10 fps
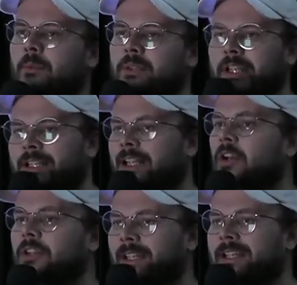you can click
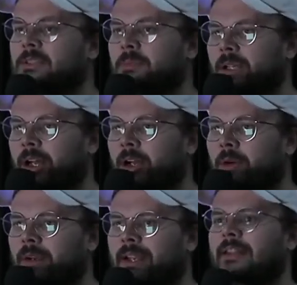on the links
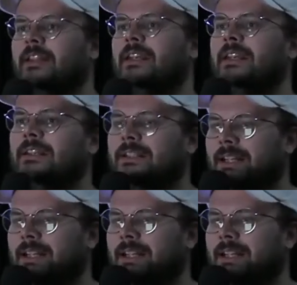below in the